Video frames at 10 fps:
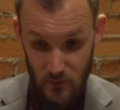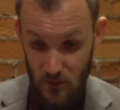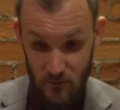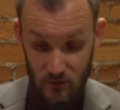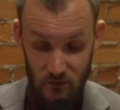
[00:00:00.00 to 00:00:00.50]

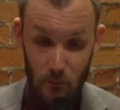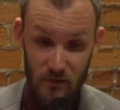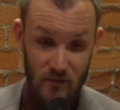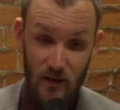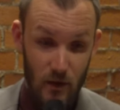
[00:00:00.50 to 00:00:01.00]
And to some
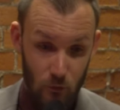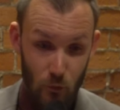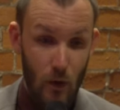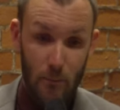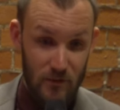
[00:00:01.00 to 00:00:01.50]
extent, I
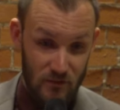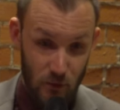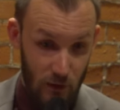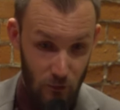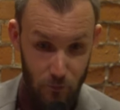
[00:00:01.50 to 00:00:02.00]
grew up at
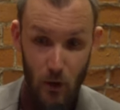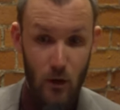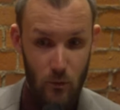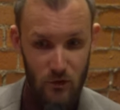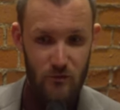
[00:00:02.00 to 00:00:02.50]
Sutter Health
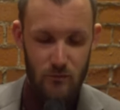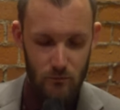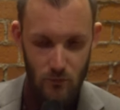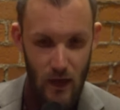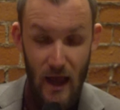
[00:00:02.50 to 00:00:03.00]
Park, which
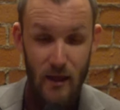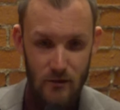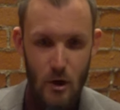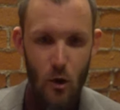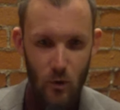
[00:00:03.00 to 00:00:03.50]
I
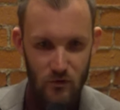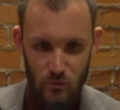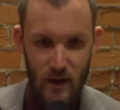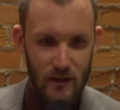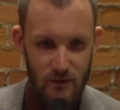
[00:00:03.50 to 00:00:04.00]
know as
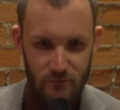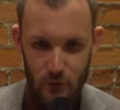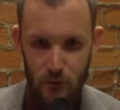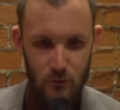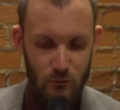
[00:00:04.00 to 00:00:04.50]
Raley
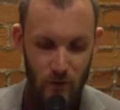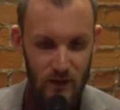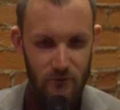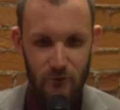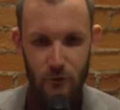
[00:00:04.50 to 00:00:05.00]
Field. It was
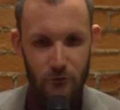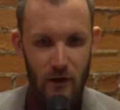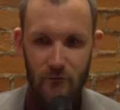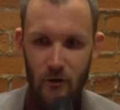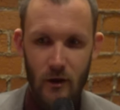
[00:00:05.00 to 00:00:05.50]
Raley Field
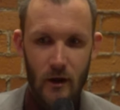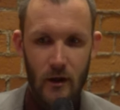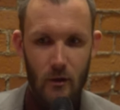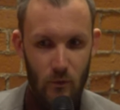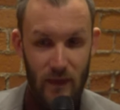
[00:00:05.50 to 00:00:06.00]
forever.
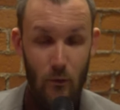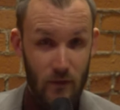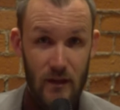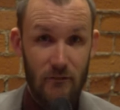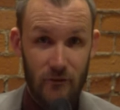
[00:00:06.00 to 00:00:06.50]
When they were
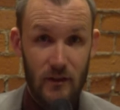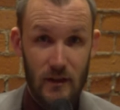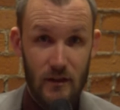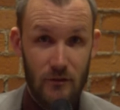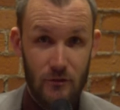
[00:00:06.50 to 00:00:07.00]
the
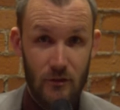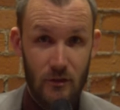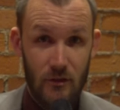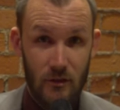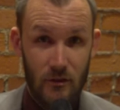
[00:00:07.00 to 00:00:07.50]
affiliate of
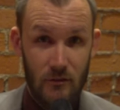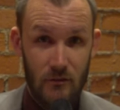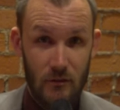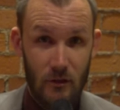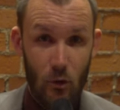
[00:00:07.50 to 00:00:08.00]
the
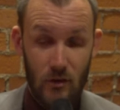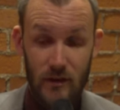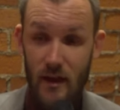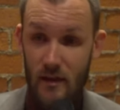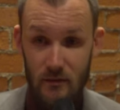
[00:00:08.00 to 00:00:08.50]

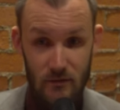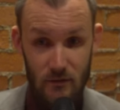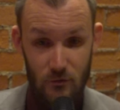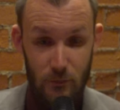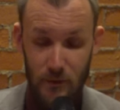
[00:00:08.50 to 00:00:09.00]
Oakland A's,
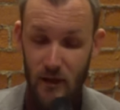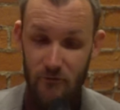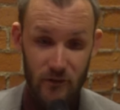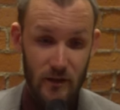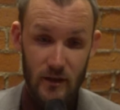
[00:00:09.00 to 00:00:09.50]
the AAA
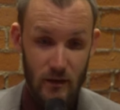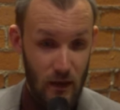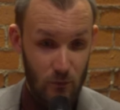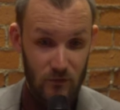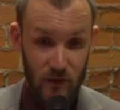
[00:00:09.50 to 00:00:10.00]
affiliate,
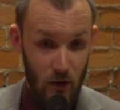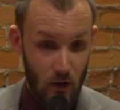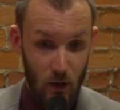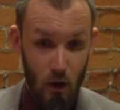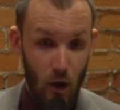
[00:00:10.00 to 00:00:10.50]
I was
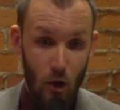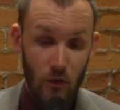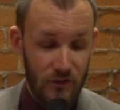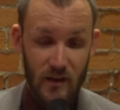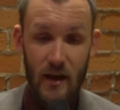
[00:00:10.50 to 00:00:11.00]
there all
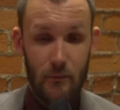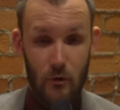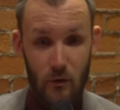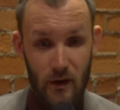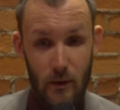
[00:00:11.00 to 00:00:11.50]
the time
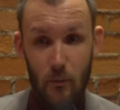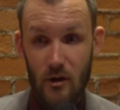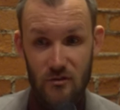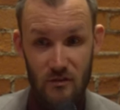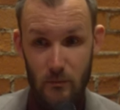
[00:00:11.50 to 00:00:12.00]
growing up,
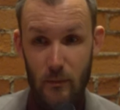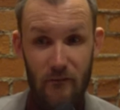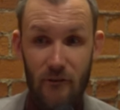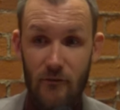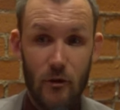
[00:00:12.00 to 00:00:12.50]
watching some of my
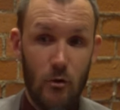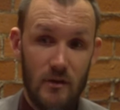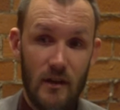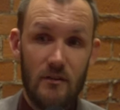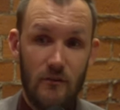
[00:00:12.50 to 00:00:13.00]
favorite
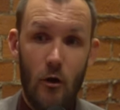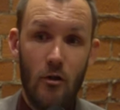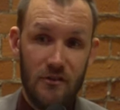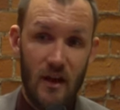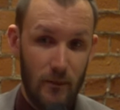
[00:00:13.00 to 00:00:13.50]
Oakland A's of
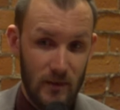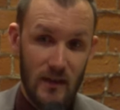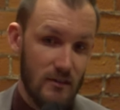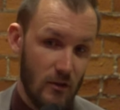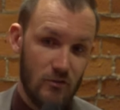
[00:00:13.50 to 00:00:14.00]
all time
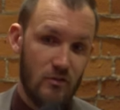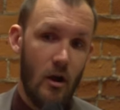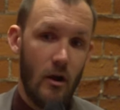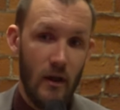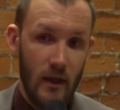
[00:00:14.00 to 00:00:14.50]
get their
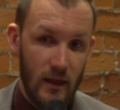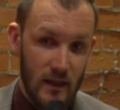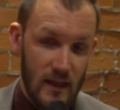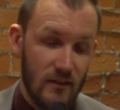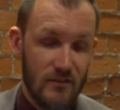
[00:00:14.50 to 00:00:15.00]
start
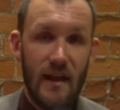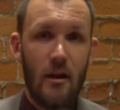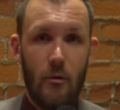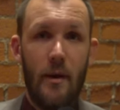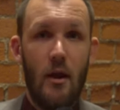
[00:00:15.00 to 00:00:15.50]
in
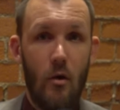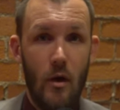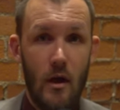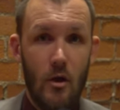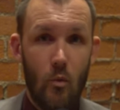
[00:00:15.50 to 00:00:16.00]
Sacramento
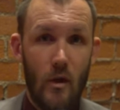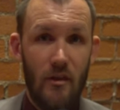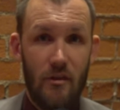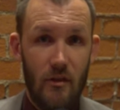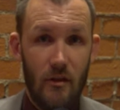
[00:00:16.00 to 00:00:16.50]

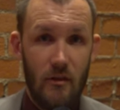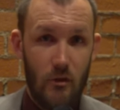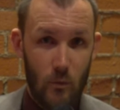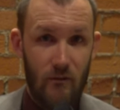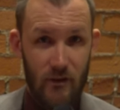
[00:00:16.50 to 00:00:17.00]
with
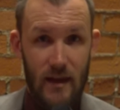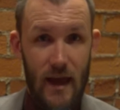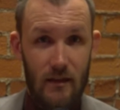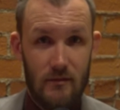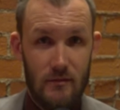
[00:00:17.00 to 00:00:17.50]
the
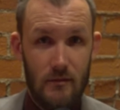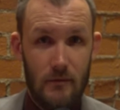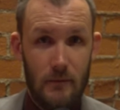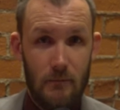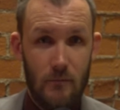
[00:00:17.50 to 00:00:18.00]
Rivercats.
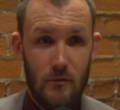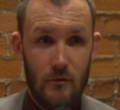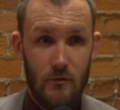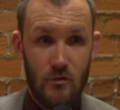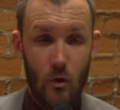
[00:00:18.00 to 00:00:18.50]

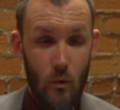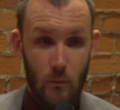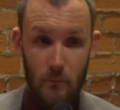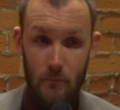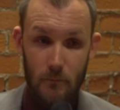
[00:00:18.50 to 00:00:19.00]
So
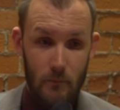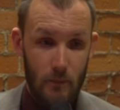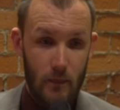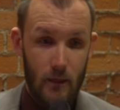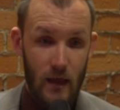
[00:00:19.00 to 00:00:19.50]

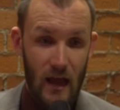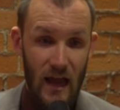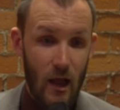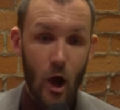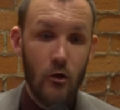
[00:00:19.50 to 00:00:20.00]

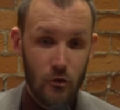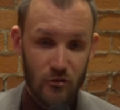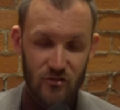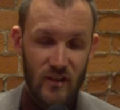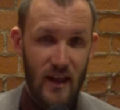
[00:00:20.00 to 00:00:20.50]
I
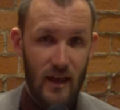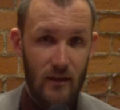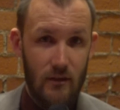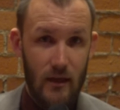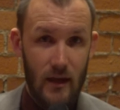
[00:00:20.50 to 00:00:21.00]

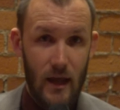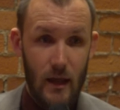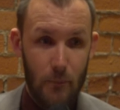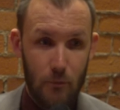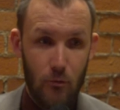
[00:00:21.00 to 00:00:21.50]
understand and
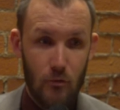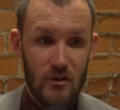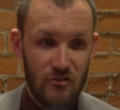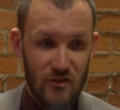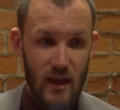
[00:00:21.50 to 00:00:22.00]
I
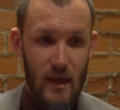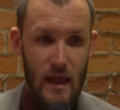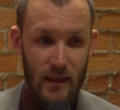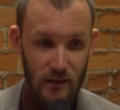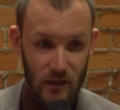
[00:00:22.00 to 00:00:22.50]
appreciate
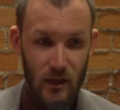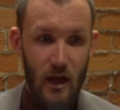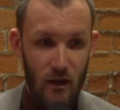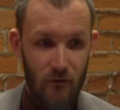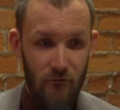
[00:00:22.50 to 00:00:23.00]
and
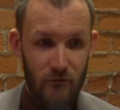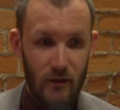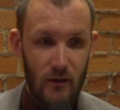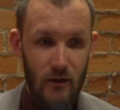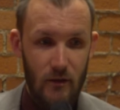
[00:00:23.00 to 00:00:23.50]
love
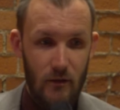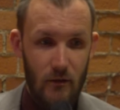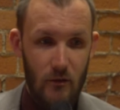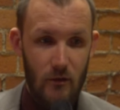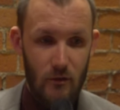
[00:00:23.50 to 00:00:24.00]

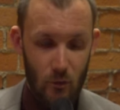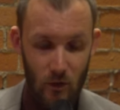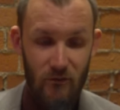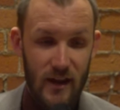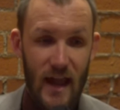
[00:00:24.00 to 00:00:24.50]
the
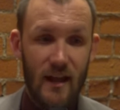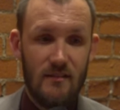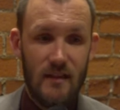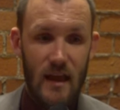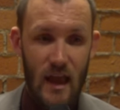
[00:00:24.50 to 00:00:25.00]

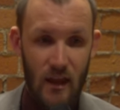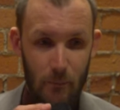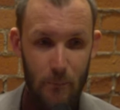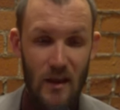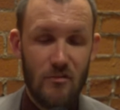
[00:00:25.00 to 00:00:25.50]
Rivercats
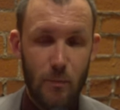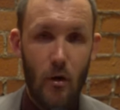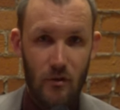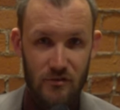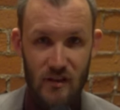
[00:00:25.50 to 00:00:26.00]
and
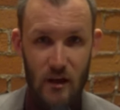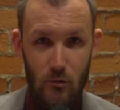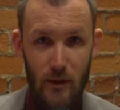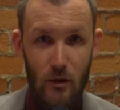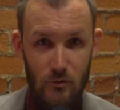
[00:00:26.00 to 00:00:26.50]
baseball in
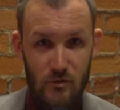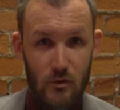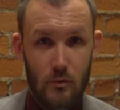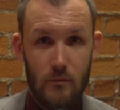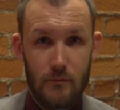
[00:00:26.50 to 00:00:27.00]
Sacramento too.